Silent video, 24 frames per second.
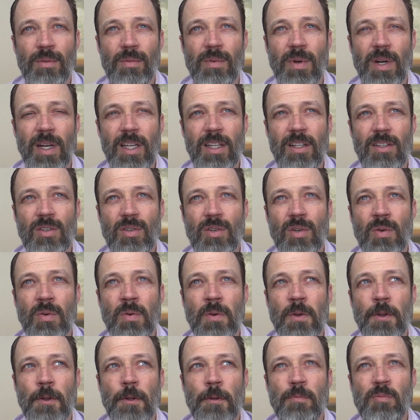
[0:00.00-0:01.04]
right? So
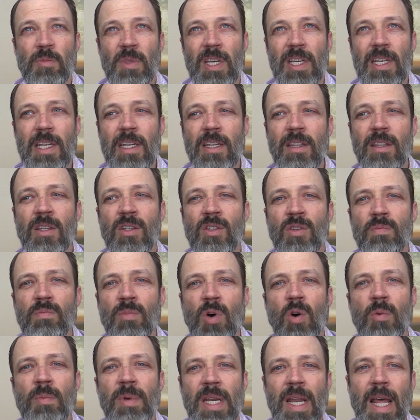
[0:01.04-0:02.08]
in this
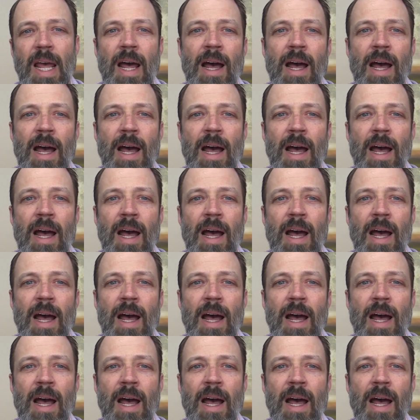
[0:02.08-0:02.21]
moment,